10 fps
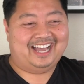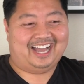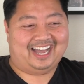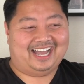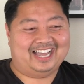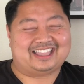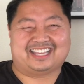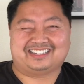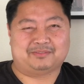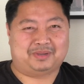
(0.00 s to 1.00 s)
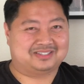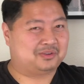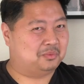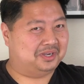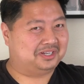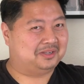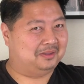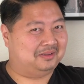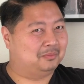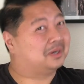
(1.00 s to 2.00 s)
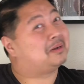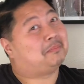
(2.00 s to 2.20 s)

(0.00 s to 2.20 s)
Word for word: uh, I think it depends on what what